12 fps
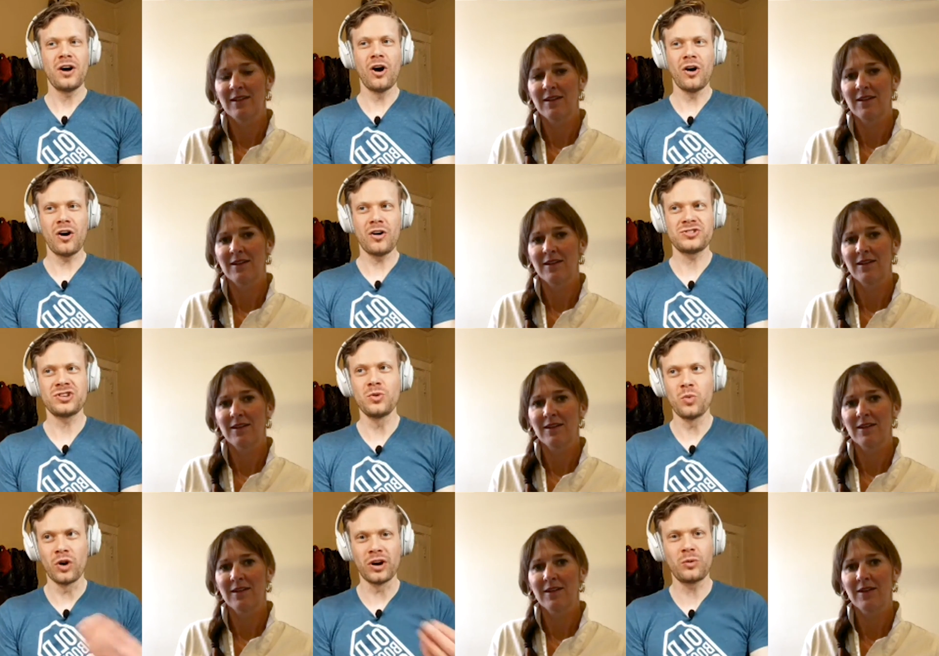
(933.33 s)
Speaker 1: uh, to
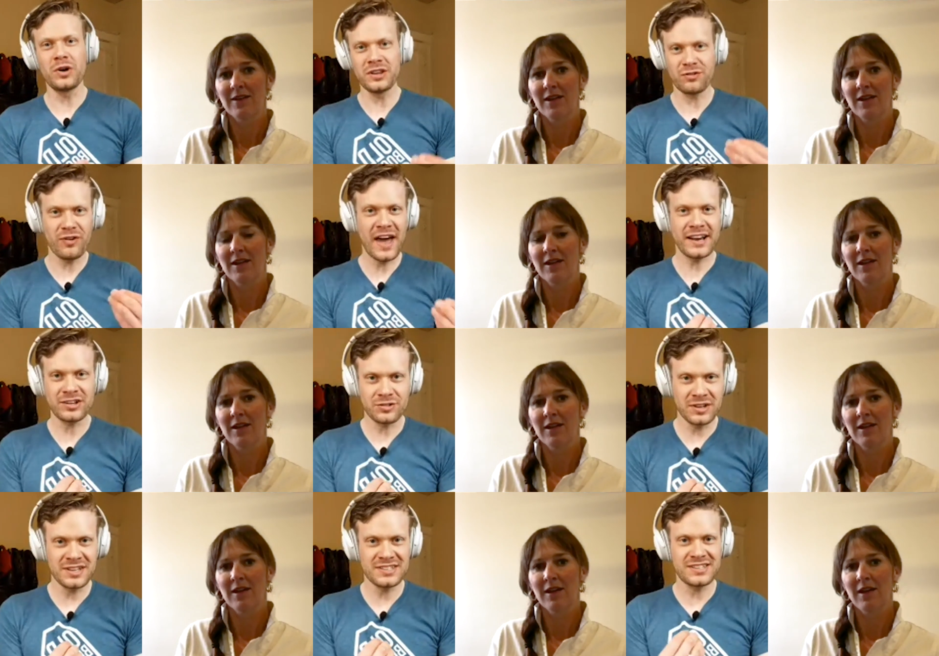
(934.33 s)
work with
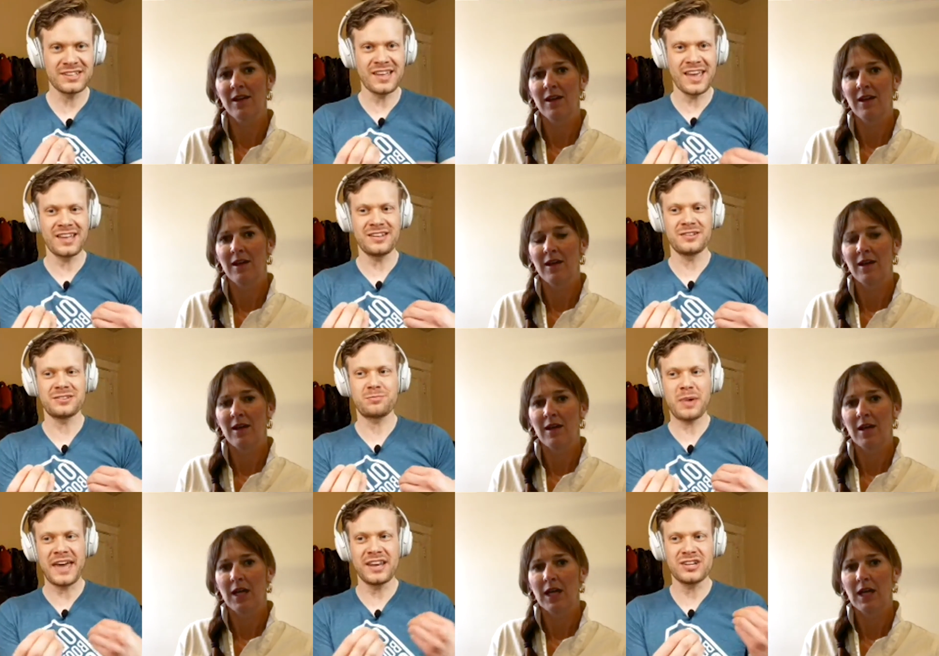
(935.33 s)
factories and, and
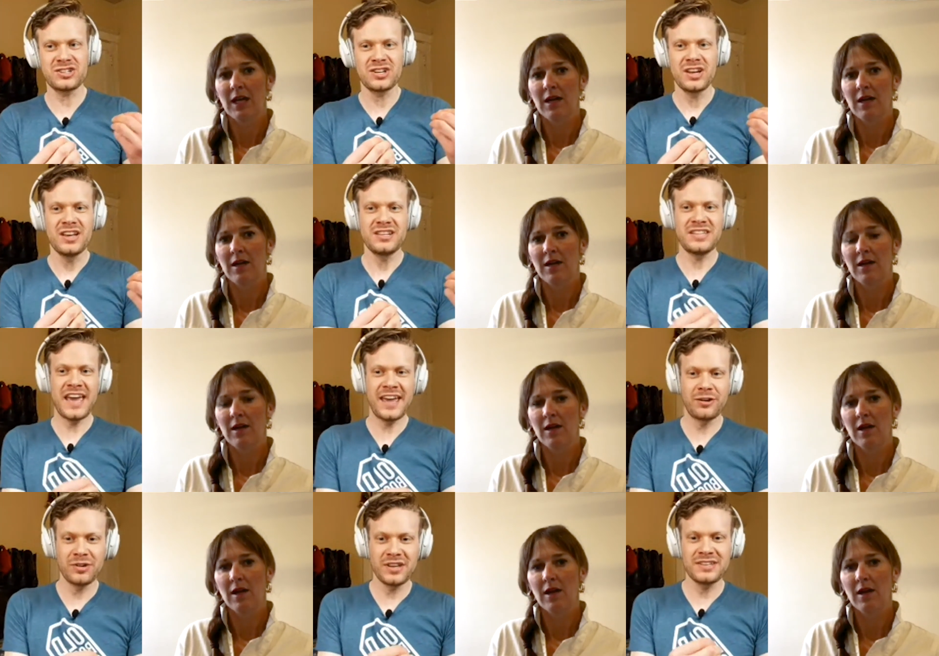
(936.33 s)
Spanish
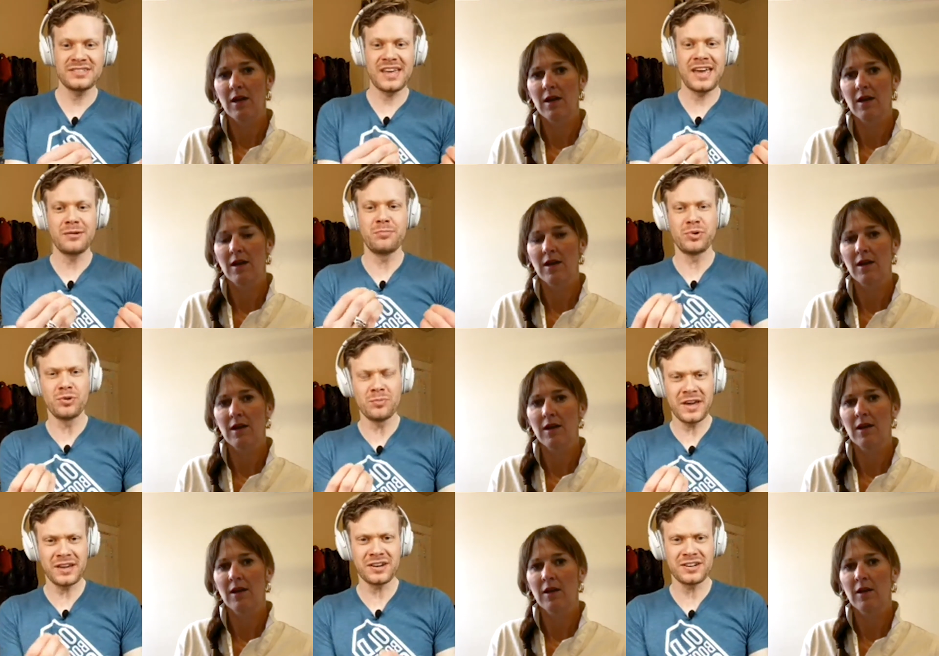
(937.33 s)
tanneries and
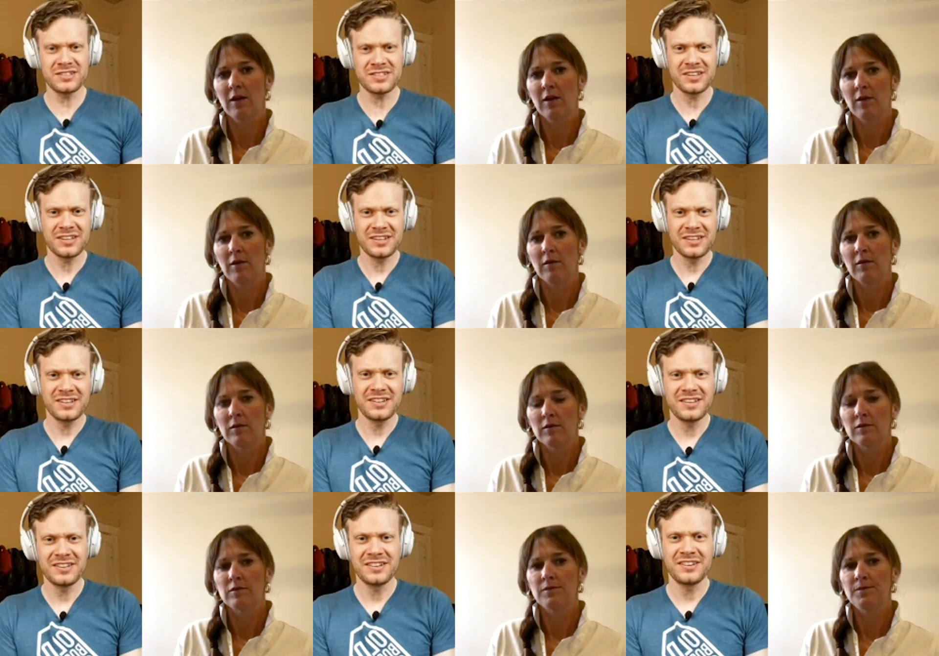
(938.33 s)
bootmakers?
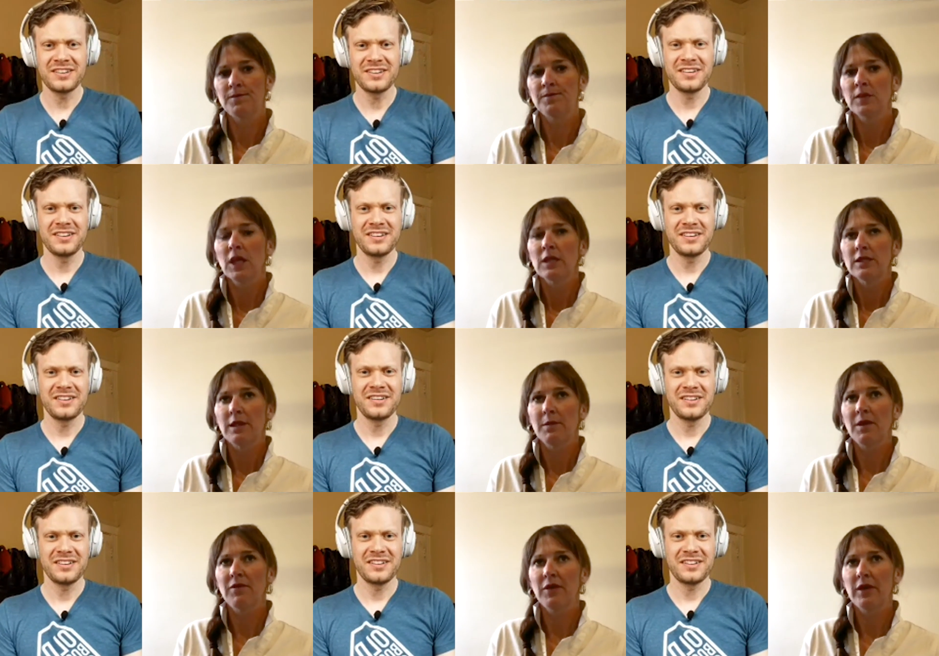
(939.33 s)
Speaker 2: Mm-hmm. Some of
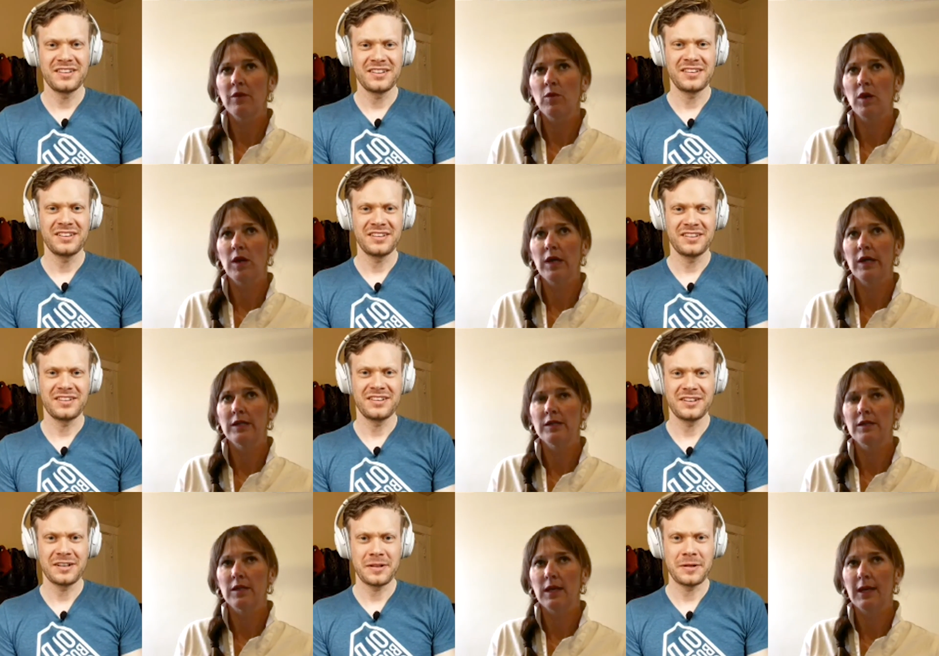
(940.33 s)
it was
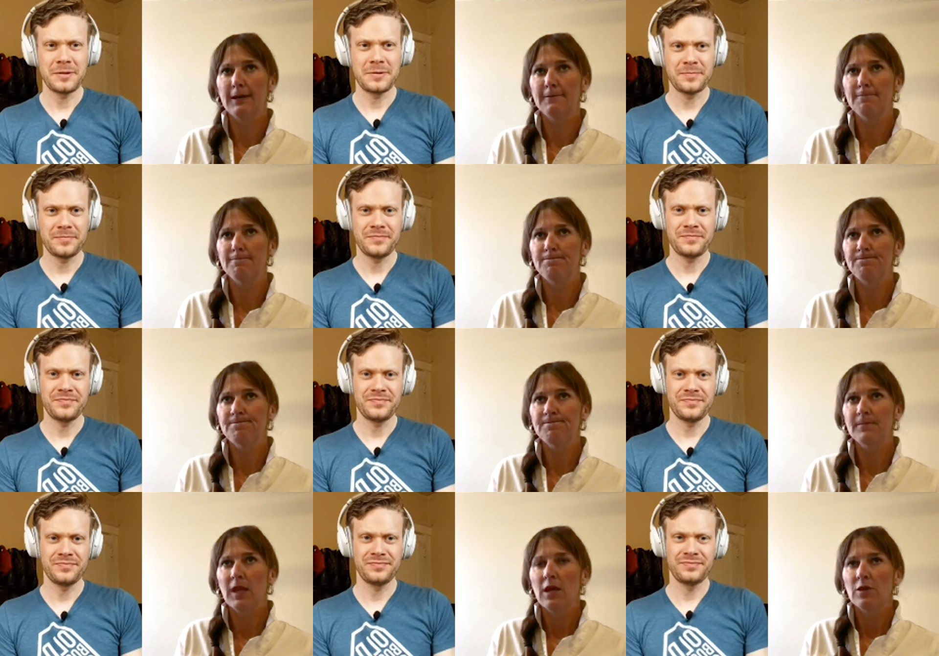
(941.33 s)
um,
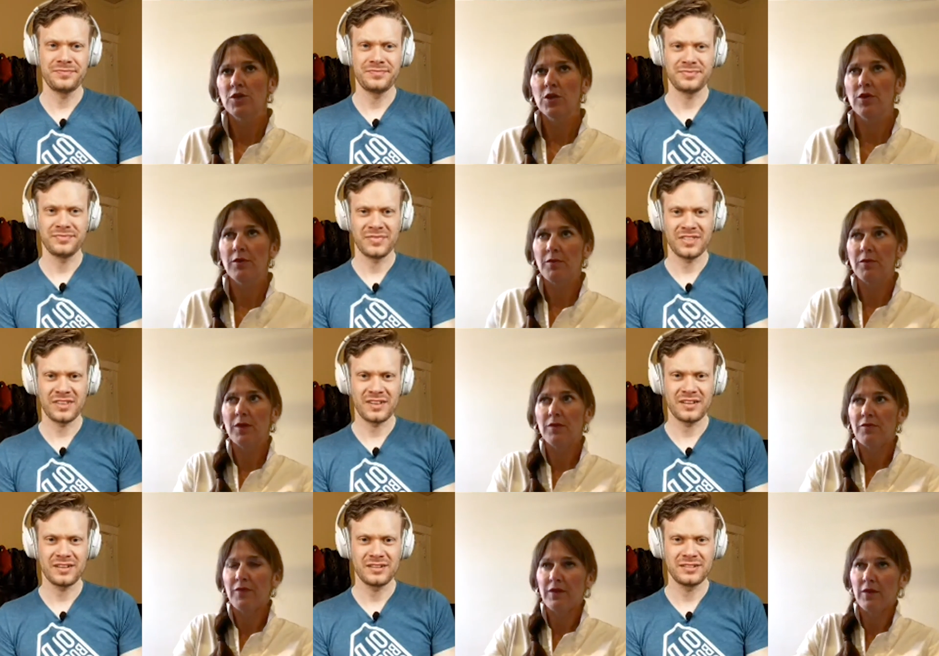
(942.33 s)
so the, the
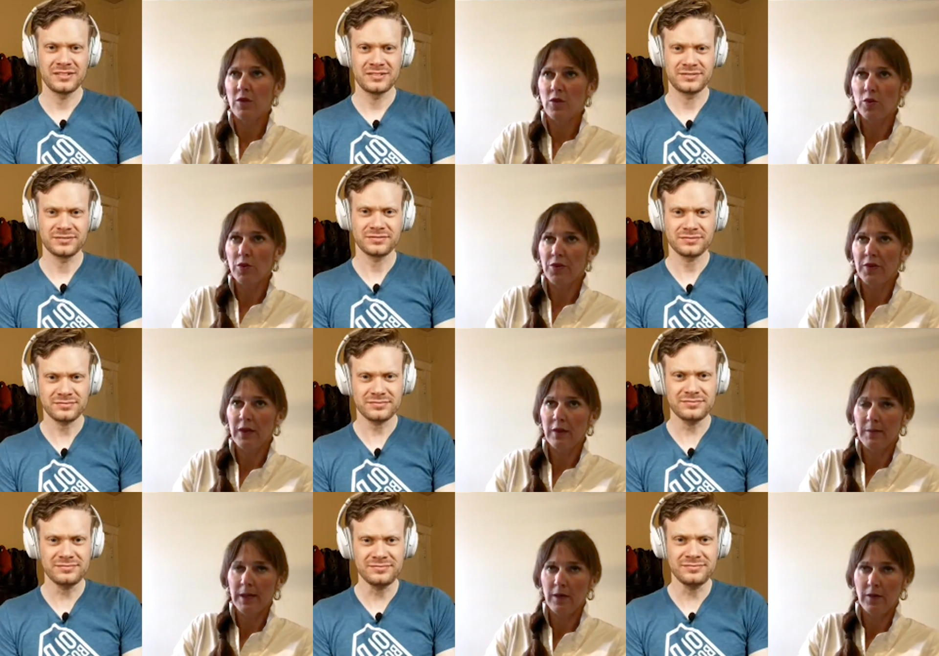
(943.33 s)
the cool thing
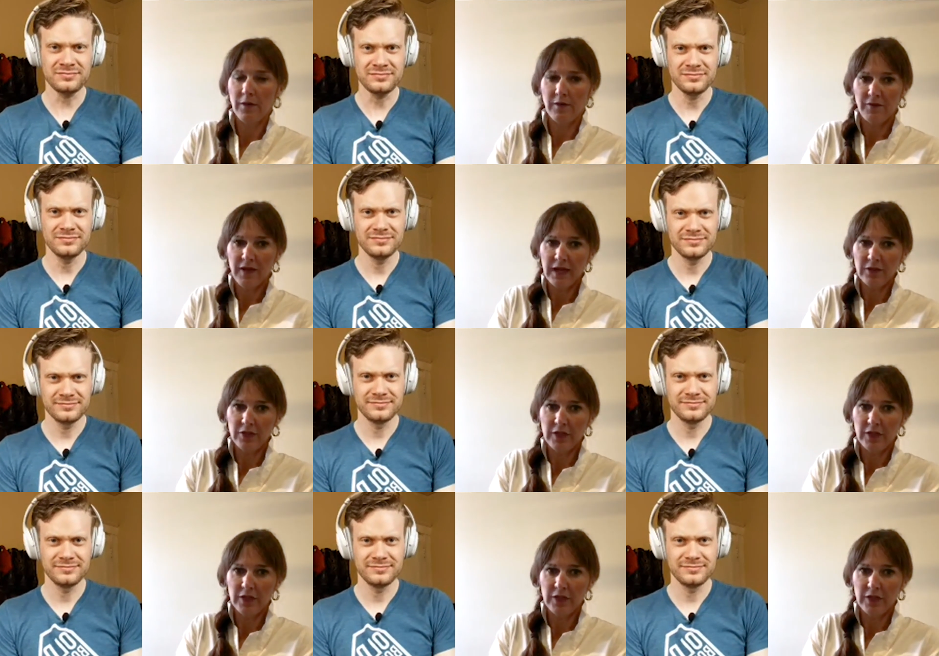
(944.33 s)
about the factory